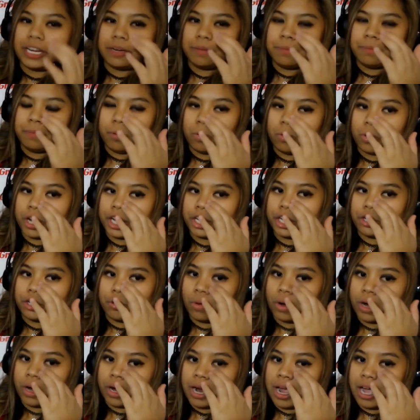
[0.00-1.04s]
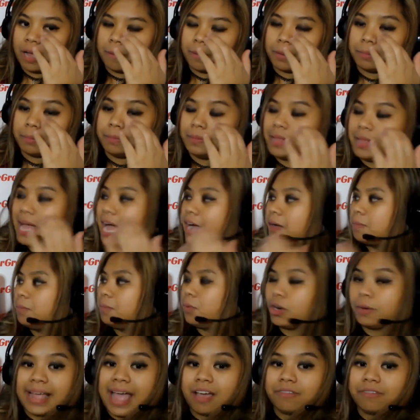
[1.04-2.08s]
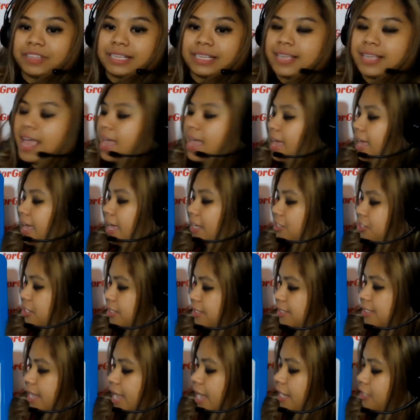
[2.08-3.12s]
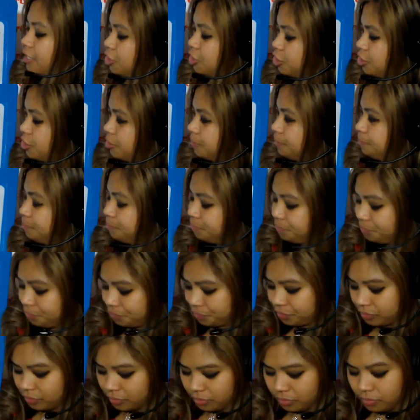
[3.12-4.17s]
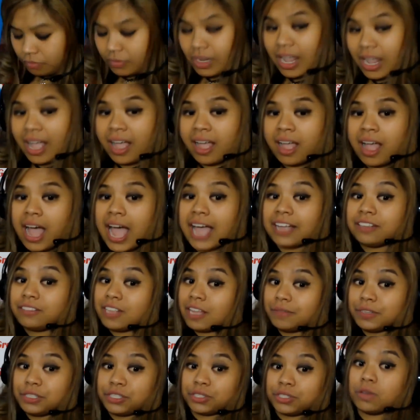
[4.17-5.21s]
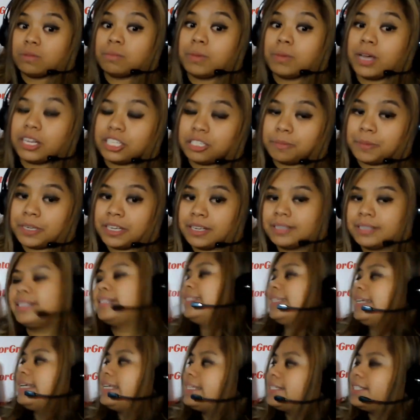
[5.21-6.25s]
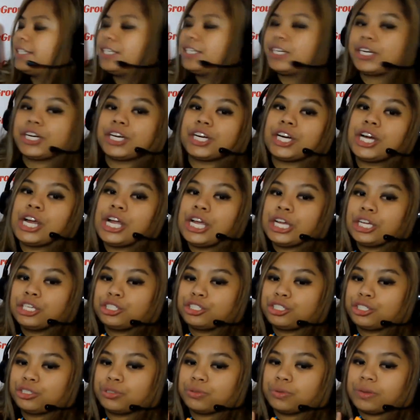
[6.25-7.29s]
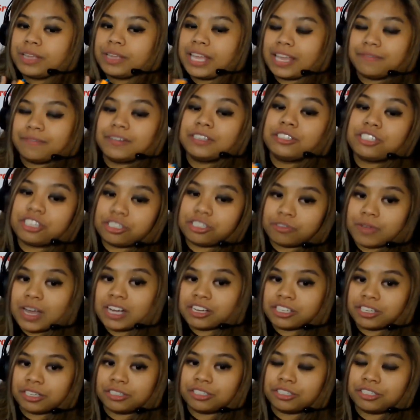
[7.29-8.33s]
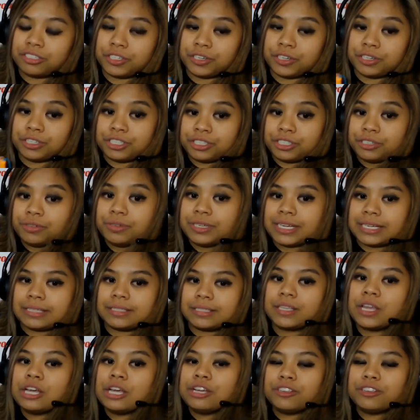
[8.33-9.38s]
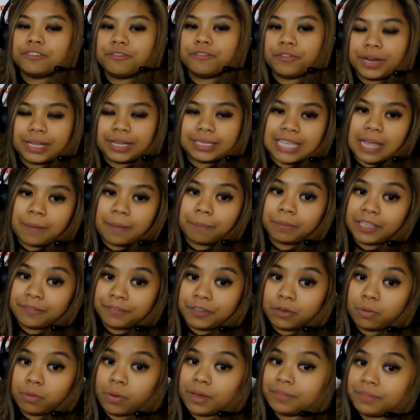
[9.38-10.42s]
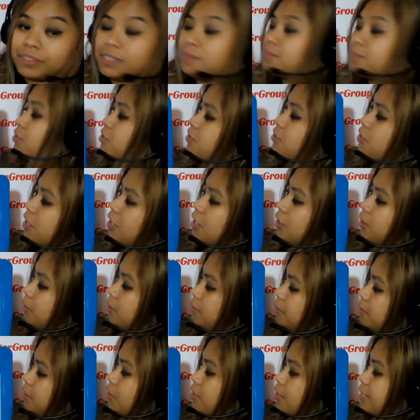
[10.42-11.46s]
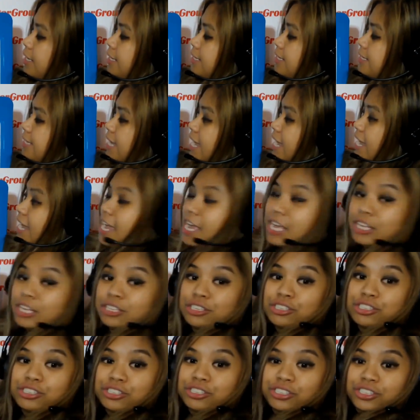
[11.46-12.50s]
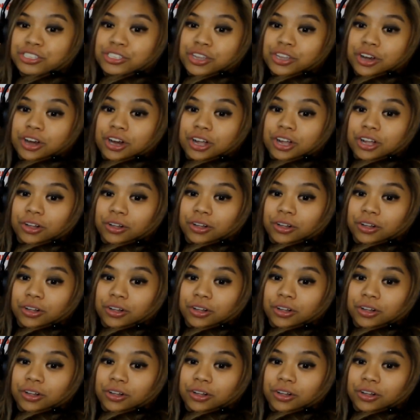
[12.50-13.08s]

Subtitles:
or a blackboard, but I have this Etch and Sketch. I love it so much because it's easier to give instructions to your students. So for example, if you want them to circle, you can say circle.